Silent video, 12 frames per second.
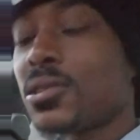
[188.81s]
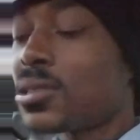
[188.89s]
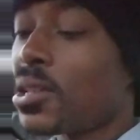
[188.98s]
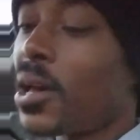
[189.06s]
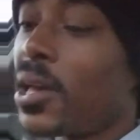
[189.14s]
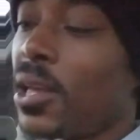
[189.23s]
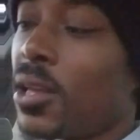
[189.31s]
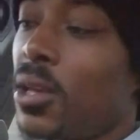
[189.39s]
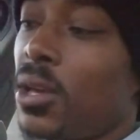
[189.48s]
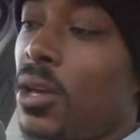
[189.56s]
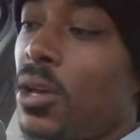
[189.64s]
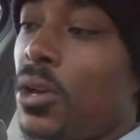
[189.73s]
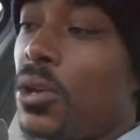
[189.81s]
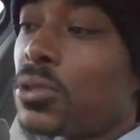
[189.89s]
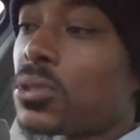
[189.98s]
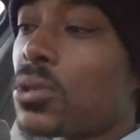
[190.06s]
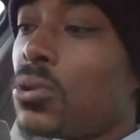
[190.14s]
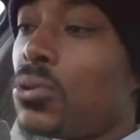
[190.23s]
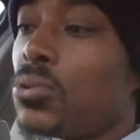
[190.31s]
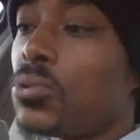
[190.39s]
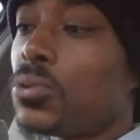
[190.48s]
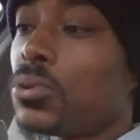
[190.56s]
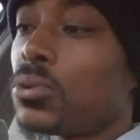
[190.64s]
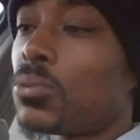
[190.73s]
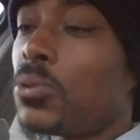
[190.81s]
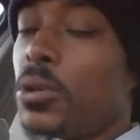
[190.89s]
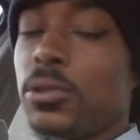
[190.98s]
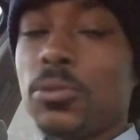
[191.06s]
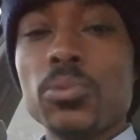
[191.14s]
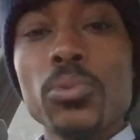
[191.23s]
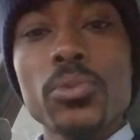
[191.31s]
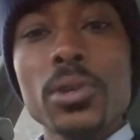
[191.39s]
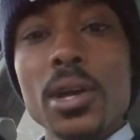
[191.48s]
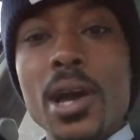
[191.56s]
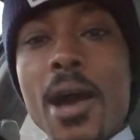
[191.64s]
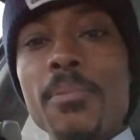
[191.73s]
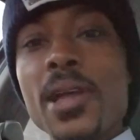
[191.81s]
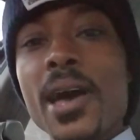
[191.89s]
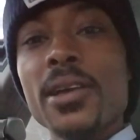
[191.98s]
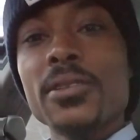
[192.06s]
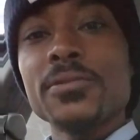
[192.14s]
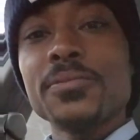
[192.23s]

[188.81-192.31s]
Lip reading: It's like, so I'm like,